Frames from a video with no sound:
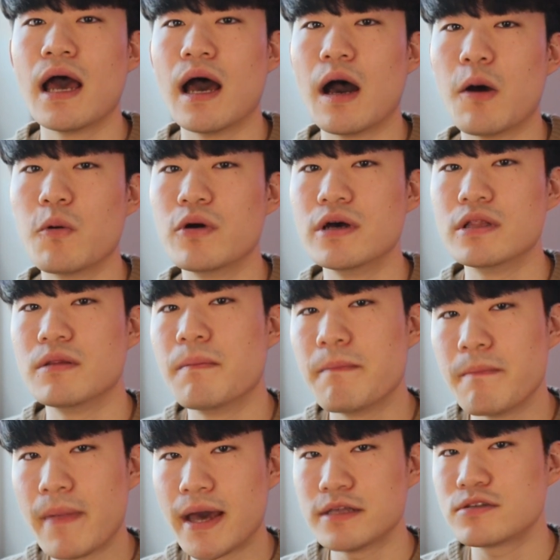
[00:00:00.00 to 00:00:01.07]
I would
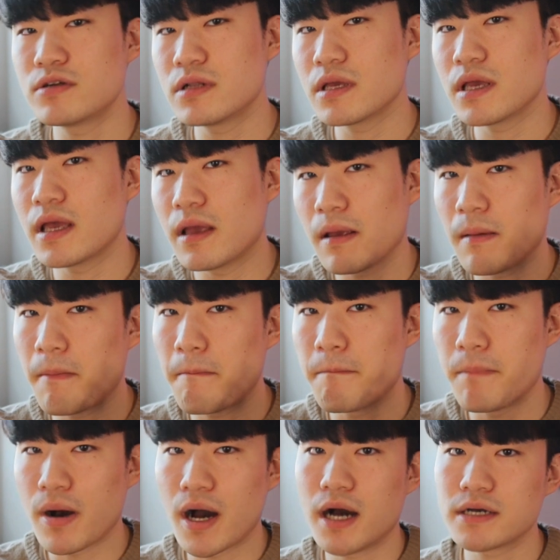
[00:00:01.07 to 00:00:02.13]
measure the
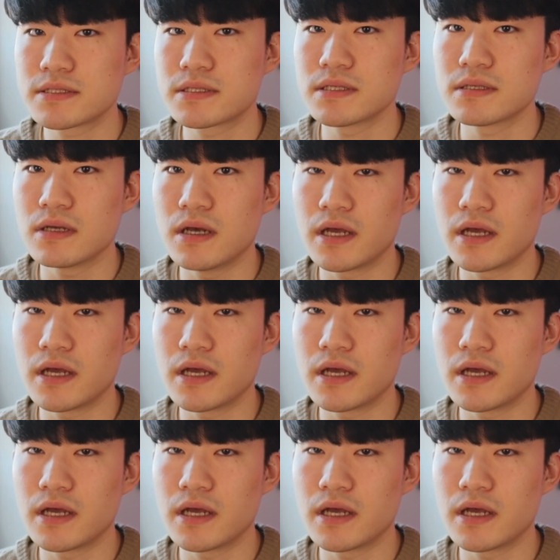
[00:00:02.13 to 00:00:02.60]
box